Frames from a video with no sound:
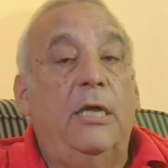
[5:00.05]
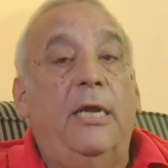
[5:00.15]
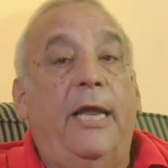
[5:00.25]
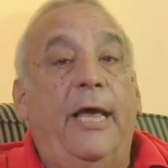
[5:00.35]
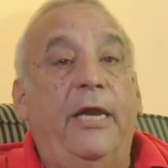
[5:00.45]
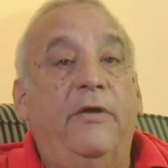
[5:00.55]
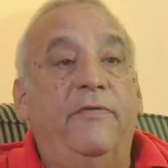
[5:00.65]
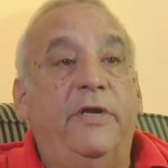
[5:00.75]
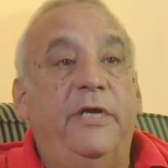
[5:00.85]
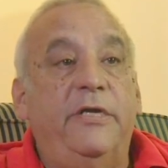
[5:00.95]
a lot
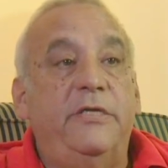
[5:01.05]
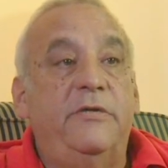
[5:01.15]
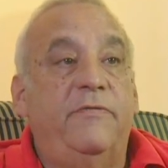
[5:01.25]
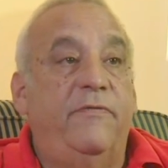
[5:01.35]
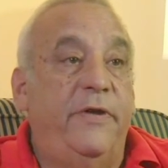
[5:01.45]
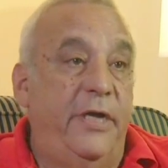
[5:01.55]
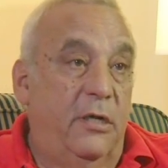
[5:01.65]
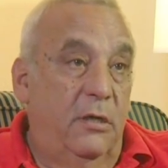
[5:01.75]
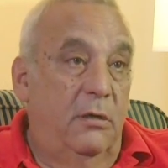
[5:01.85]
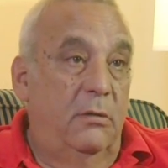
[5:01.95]
of it is
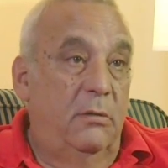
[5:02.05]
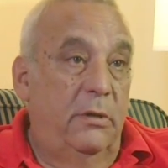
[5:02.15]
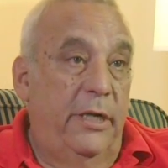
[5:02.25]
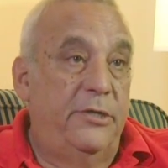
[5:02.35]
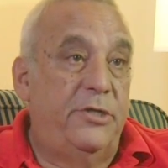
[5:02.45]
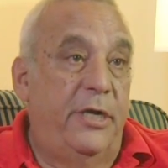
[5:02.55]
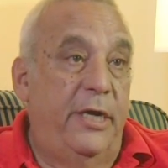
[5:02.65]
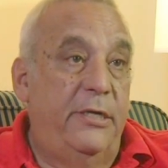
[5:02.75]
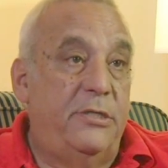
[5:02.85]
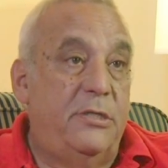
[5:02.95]
vehicle
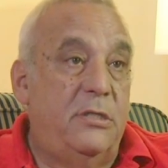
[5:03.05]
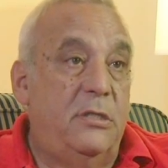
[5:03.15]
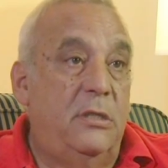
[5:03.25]
incidents,